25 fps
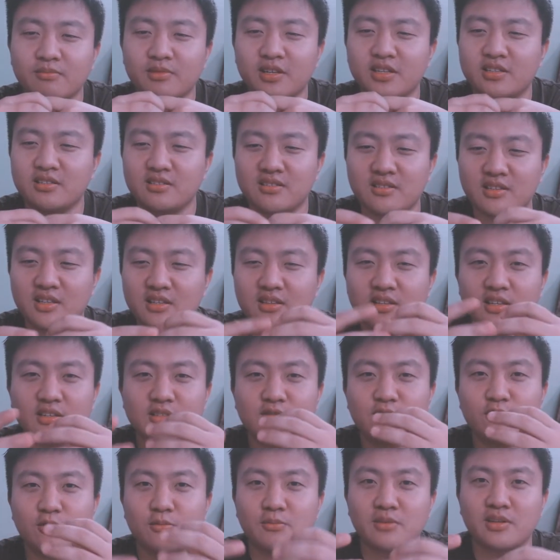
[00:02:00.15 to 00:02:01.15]
It
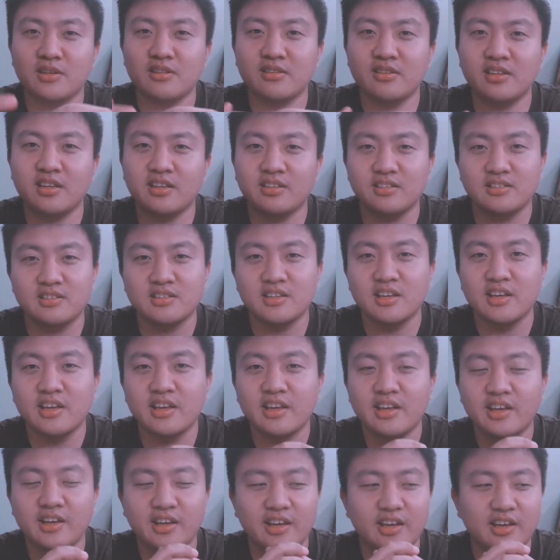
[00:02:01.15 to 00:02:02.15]
does so many things
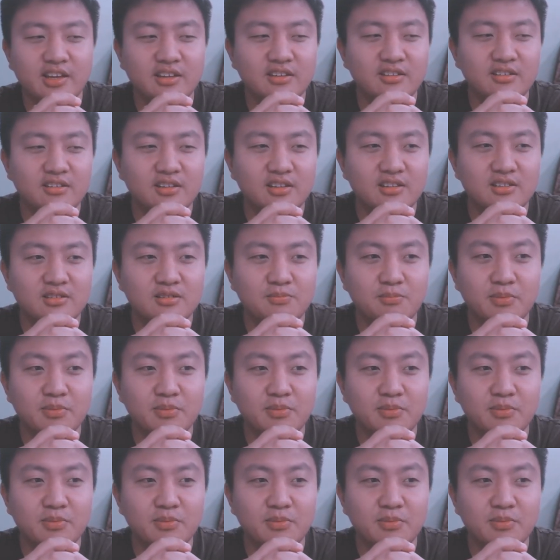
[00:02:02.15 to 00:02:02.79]
and it's